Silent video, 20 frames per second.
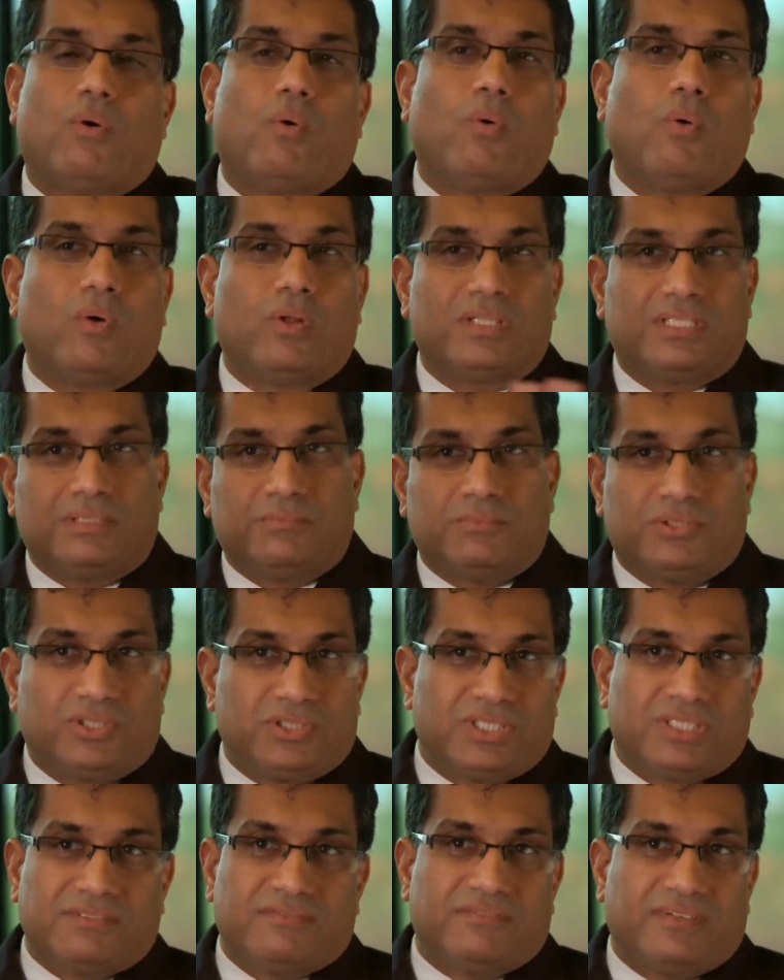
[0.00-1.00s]
all the
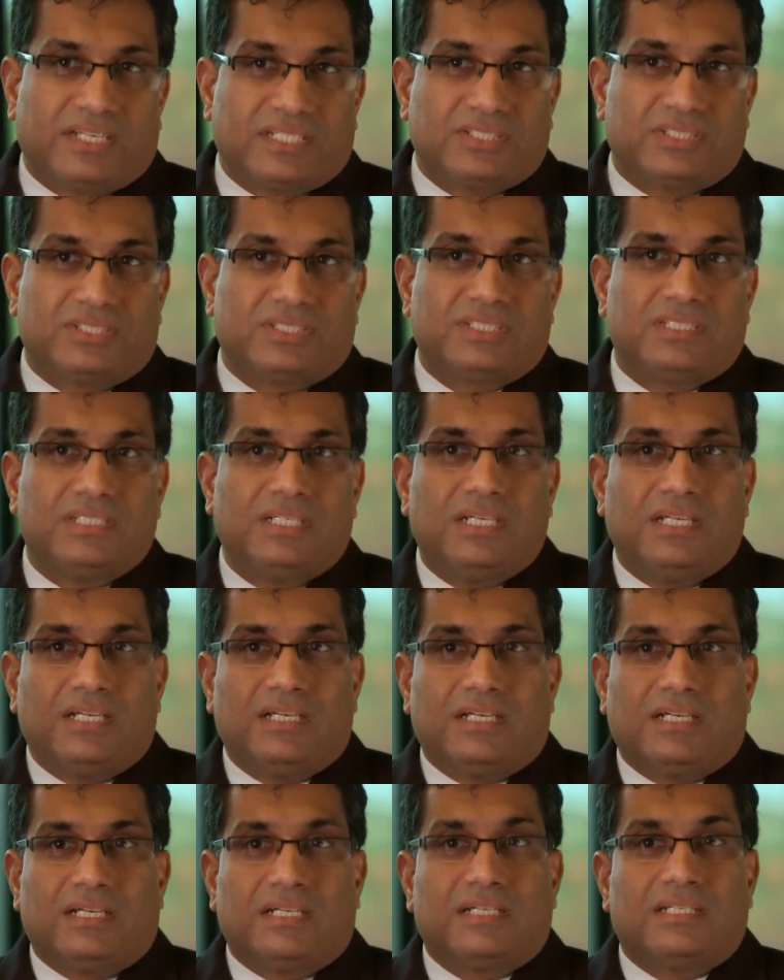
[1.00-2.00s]
emerging infectious
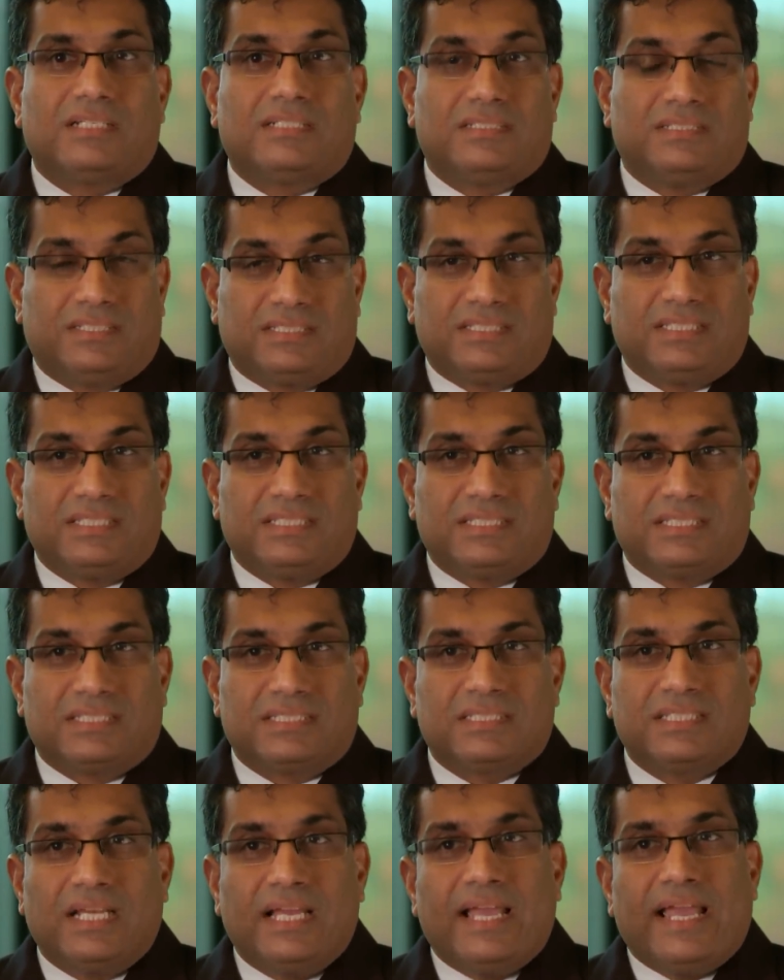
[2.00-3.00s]
diseases.